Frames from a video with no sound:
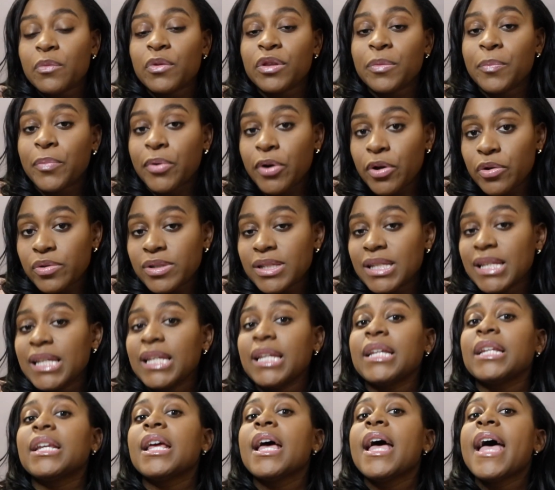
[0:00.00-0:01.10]
with
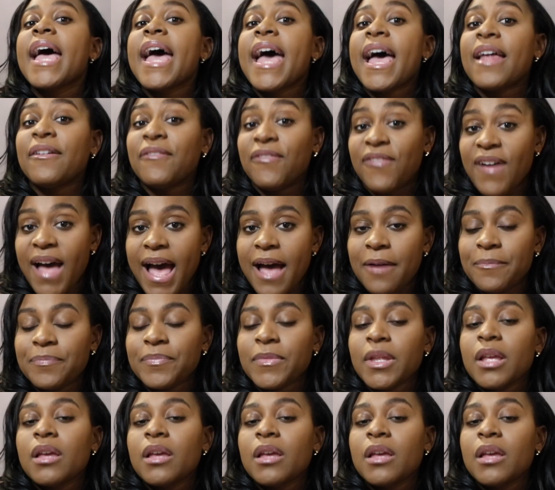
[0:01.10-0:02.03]
protein and fat.